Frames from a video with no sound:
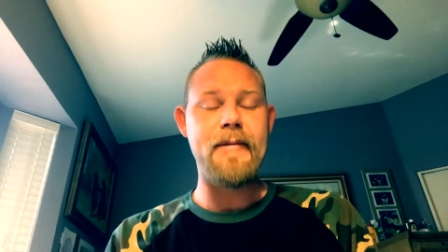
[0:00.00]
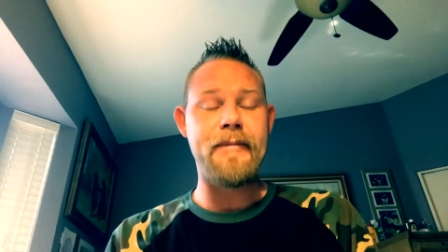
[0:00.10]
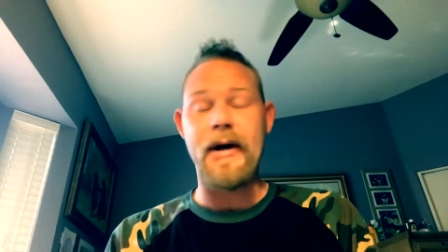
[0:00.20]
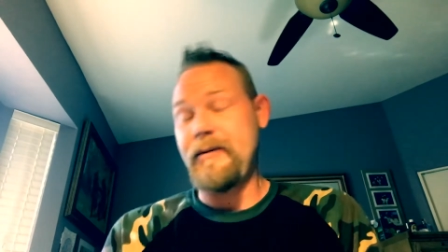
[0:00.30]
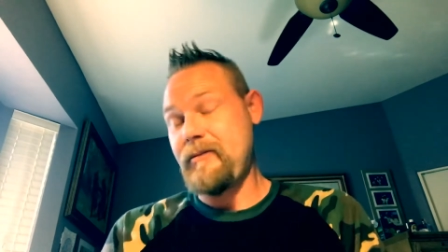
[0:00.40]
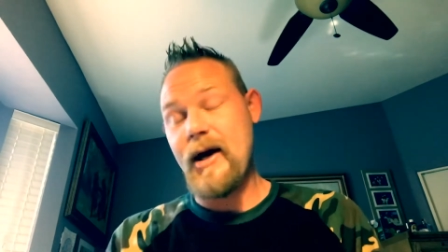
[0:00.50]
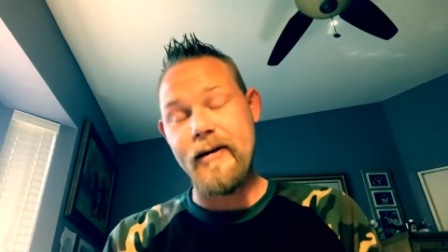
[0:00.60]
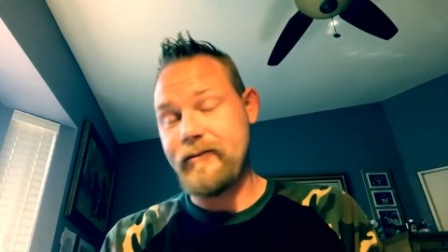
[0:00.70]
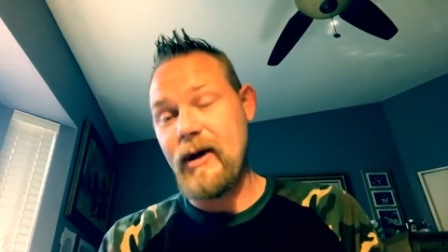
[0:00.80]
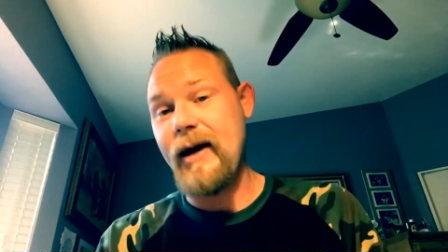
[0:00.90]
But
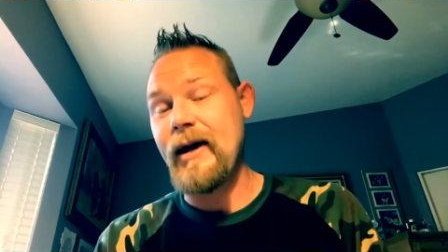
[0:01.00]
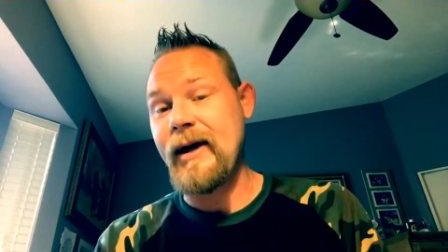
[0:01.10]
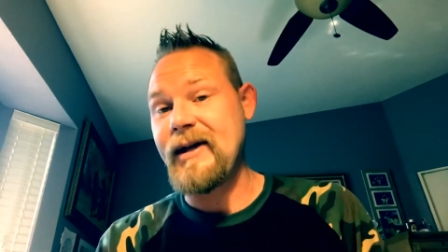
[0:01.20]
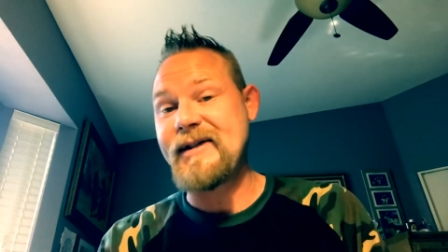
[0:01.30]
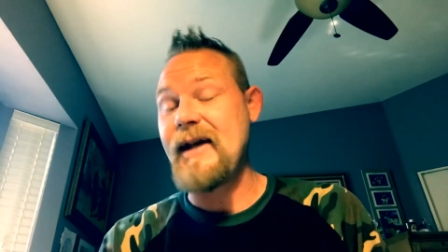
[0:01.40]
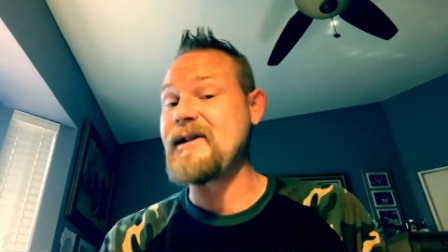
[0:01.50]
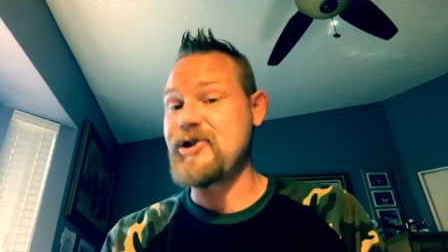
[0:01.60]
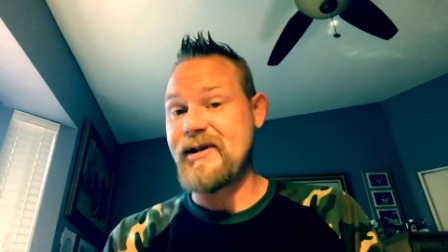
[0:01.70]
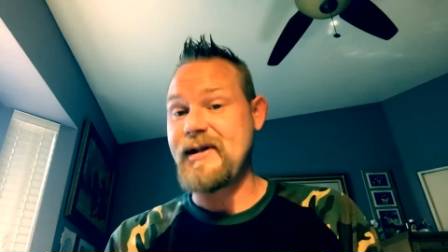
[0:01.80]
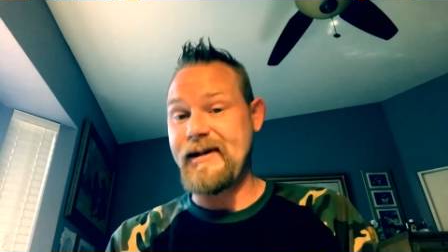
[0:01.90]
yeah, I guess that's
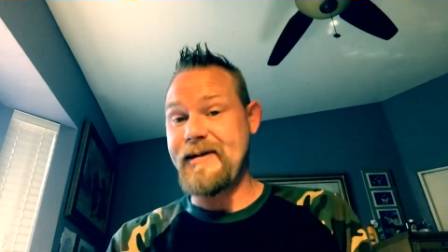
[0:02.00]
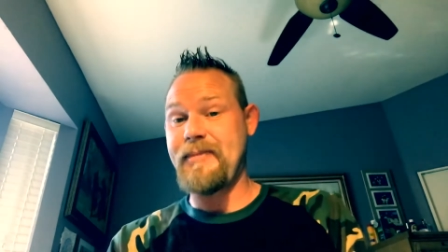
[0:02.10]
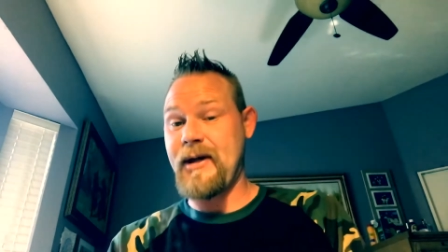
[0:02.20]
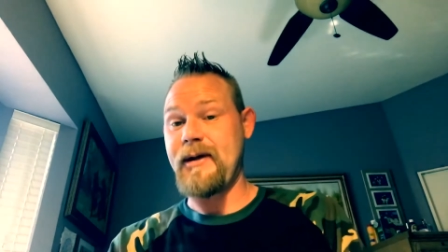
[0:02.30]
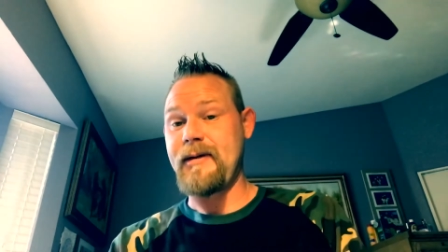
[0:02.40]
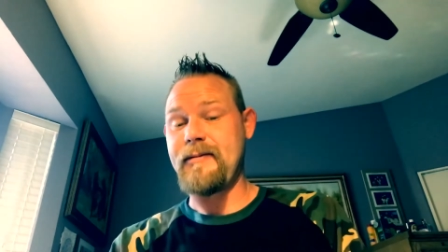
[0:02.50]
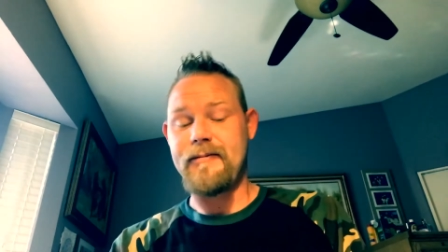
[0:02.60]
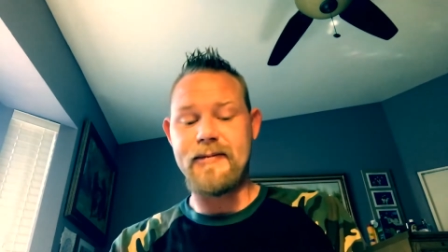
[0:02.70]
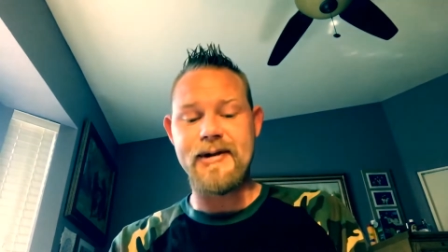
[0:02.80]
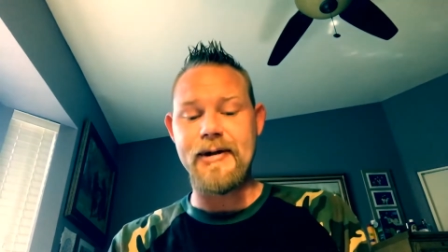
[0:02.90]
just his opinion.
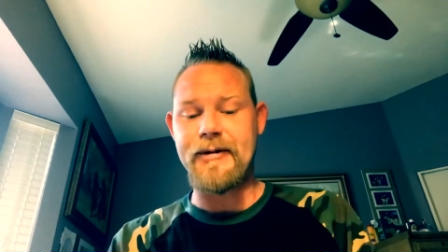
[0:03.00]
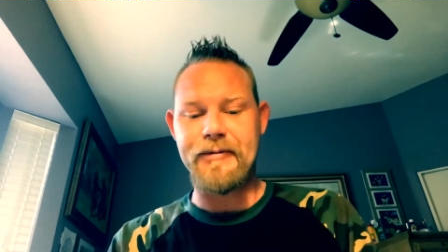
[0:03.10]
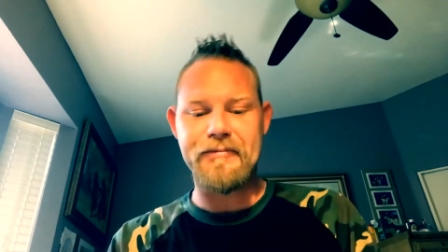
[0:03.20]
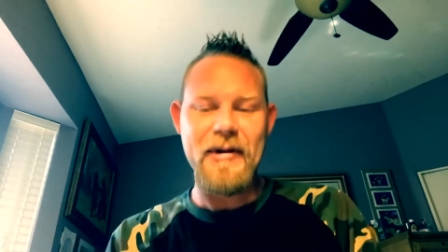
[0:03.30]
So